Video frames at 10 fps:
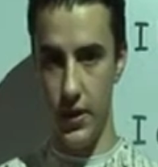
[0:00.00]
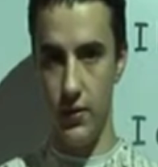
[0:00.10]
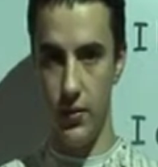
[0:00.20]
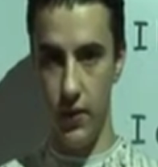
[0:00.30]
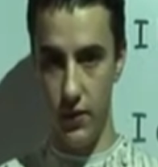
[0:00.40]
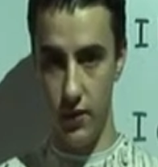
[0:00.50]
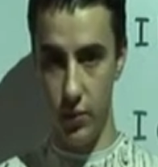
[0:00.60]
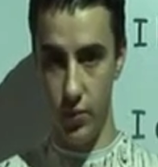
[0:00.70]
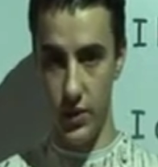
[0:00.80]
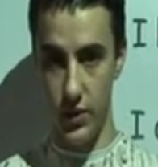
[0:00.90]
level of effort you
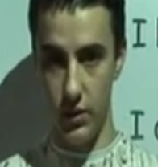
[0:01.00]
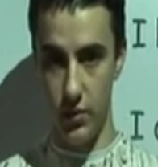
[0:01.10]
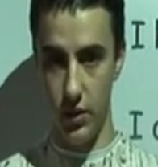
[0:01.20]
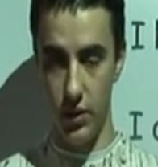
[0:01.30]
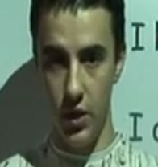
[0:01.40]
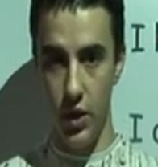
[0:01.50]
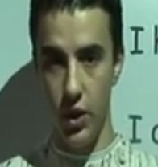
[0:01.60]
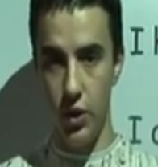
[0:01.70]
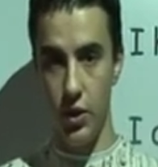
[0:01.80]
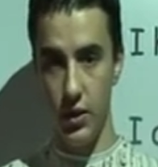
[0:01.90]
put into it.
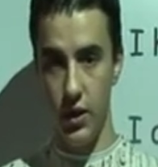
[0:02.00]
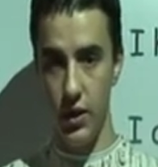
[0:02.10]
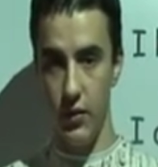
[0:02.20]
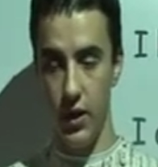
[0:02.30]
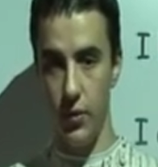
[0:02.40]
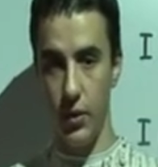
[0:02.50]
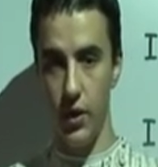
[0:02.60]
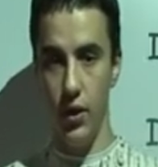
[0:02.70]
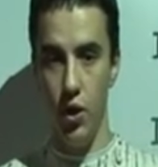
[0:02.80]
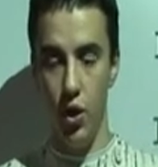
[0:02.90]
You can think of it that way.
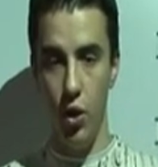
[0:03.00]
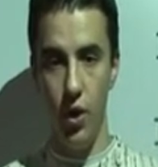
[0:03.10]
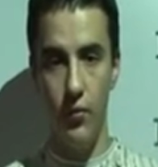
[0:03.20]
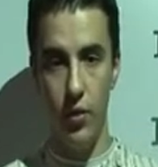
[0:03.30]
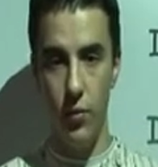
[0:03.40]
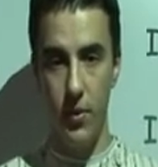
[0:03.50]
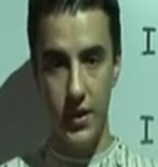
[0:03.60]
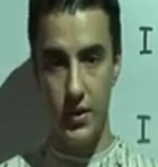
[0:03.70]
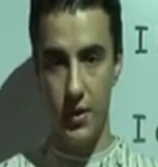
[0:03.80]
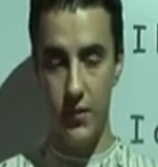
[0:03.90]
Or if we go
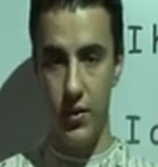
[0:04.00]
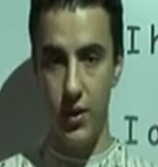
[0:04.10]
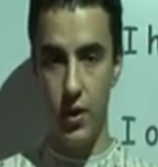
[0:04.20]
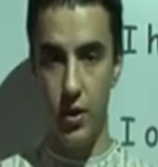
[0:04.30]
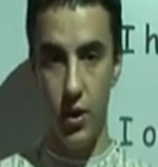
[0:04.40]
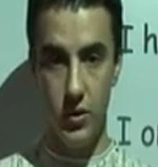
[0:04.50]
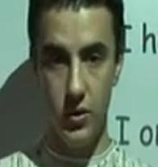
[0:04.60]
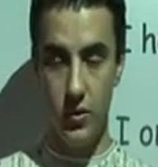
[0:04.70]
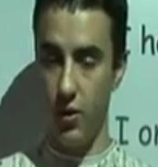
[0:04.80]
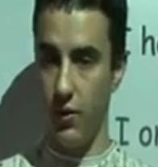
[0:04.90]
back to the very
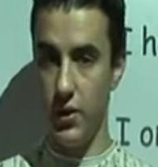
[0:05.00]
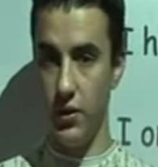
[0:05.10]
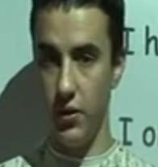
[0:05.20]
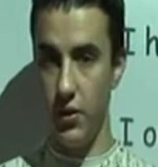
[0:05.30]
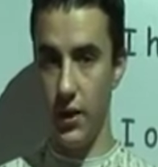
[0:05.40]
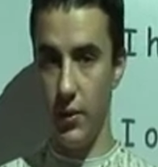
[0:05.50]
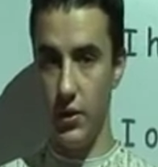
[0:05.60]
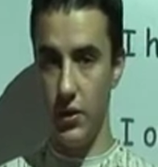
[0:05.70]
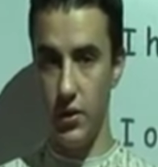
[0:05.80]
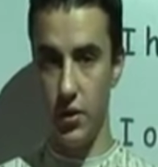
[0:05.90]
original thing that we
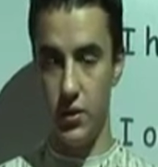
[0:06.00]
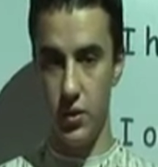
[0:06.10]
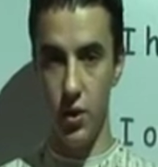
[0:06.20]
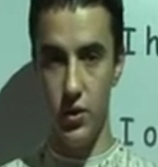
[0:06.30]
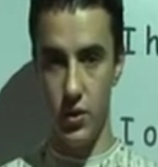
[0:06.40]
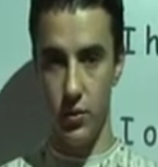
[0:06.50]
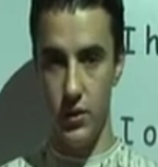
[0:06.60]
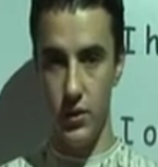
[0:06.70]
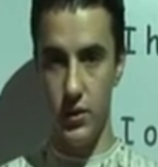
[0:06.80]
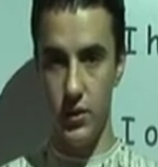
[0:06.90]
discussed,
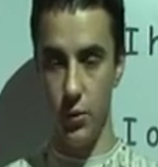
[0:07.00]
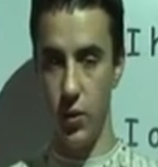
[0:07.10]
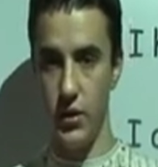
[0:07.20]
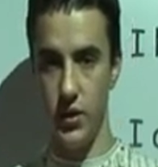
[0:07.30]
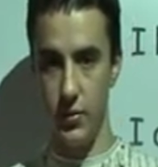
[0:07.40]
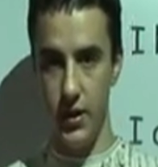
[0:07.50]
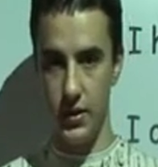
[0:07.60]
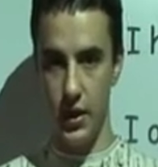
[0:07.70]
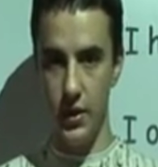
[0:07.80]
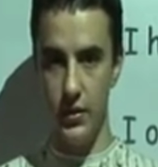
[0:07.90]
consequences, the worst and best
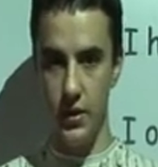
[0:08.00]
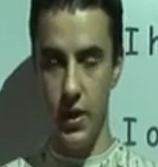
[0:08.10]
case,